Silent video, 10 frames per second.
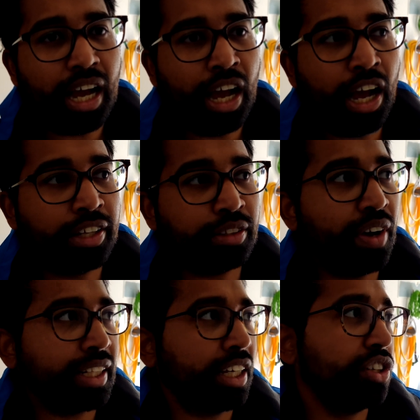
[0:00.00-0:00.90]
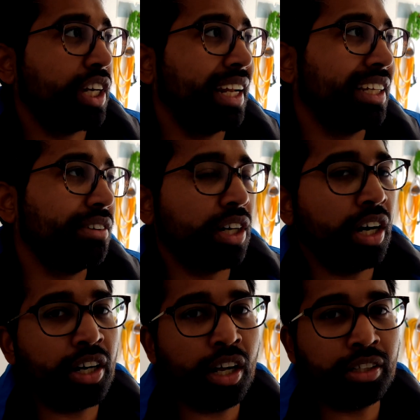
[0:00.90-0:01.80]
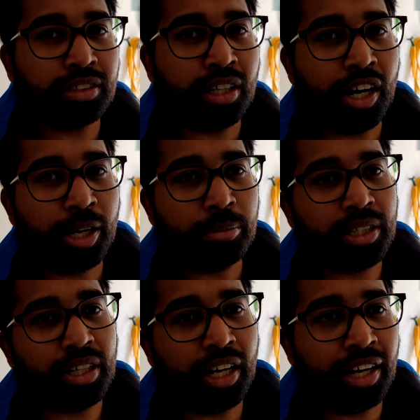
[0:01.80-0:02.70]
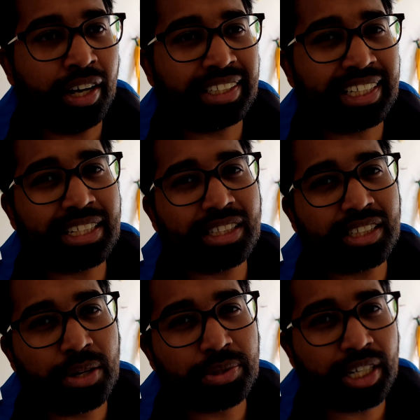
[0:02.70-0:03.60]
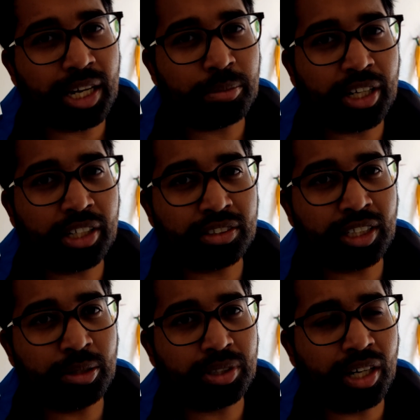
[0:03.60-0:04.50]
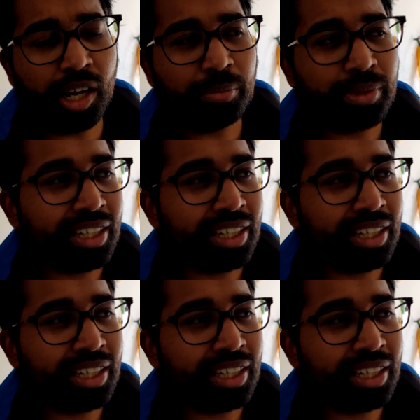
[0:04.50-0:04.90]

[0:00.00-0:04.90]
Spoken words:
The fact that you can't leave it on all the time, yeah, it's a downside, but at the same time,